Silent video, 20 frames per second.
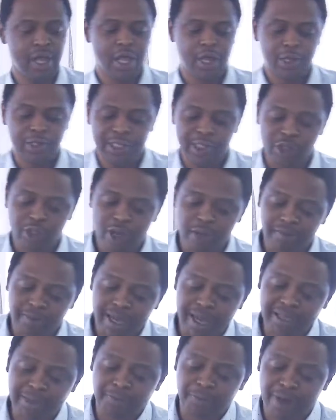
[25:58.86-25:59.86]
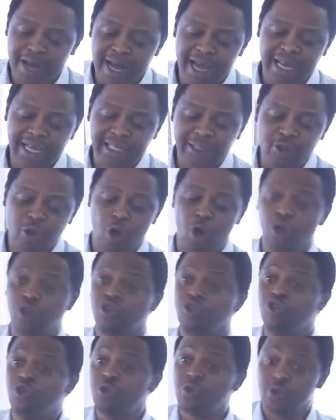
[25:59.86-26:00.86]
You see, sometimes power is
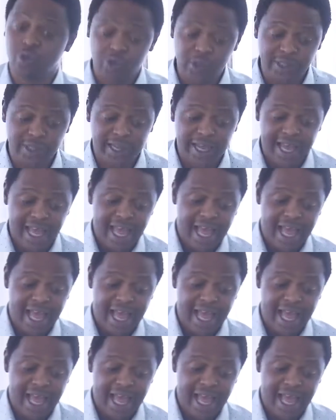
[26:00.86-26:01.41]
unused